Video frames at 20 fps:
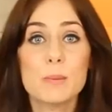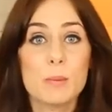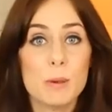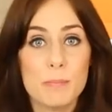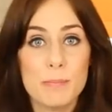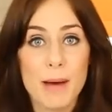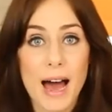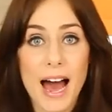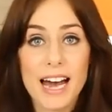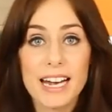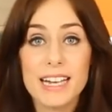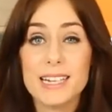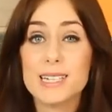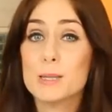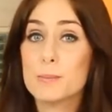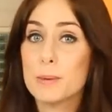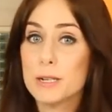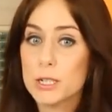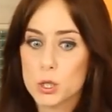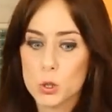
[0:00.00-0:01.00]
so we're back.
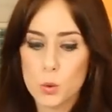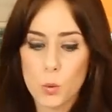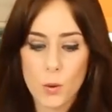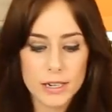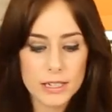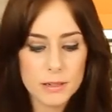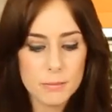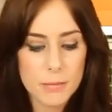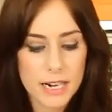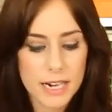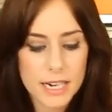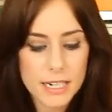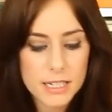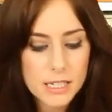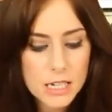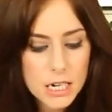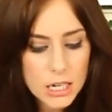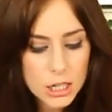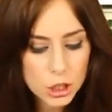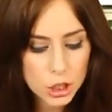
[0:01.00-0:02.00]
It's been twenty
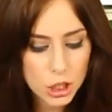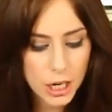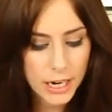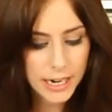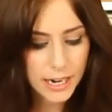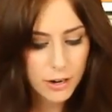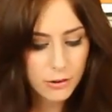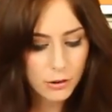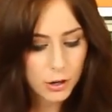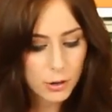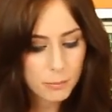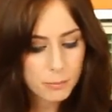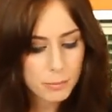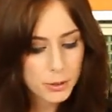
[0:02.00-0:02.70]
minutes. Check out our